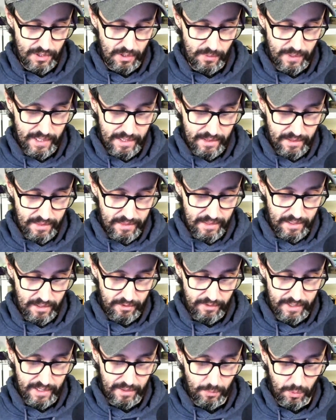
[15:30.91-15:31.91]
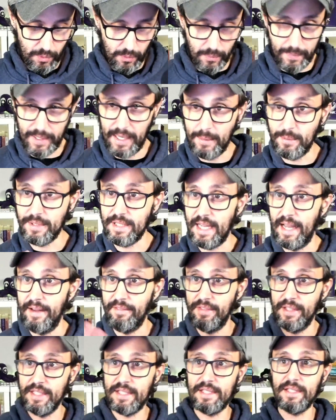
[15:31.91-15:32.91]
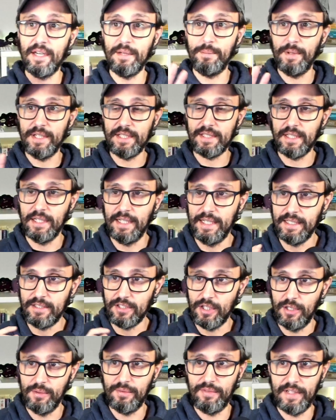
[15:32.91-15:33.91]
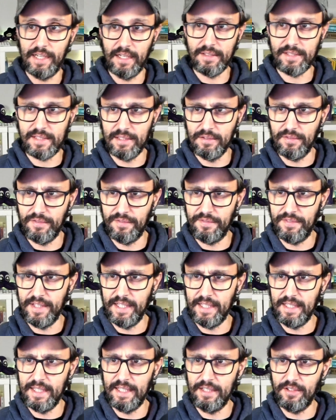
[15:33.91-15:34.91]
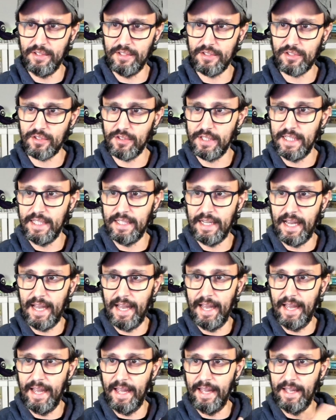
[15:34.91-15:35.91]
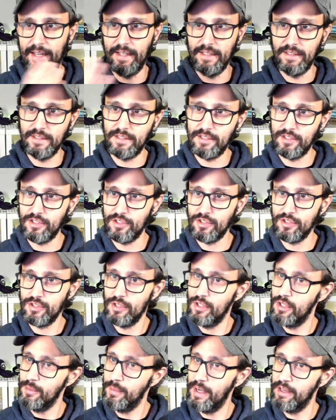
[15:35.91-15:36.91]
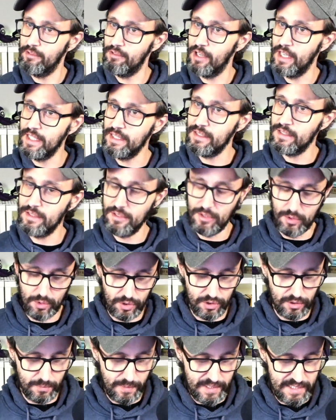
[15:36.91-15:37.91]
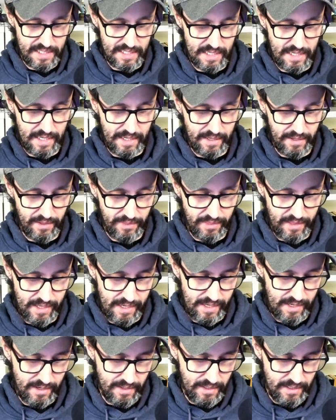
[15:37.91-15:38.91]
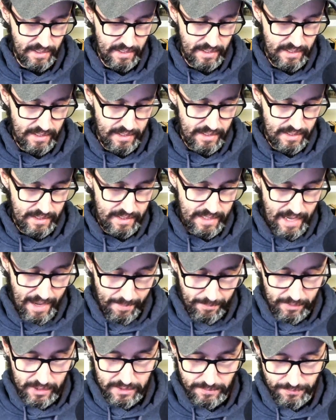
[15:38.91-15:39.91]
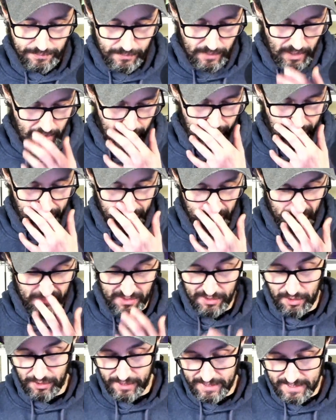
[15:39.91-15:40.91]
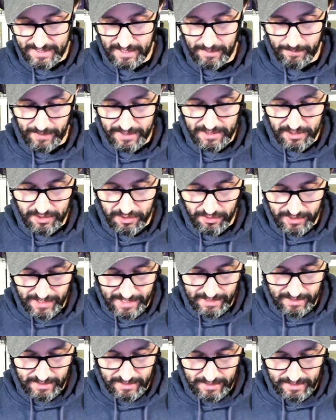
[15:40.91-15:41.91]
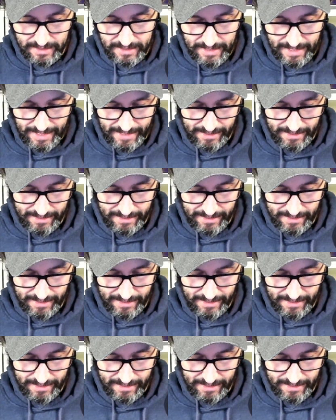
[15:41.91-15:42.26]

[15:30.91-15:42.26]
So in theory, we will be able to have this side by side. So hopefully I'll still fit here in the screen. And on my right, you should be seeing the camera. Seeing my screen.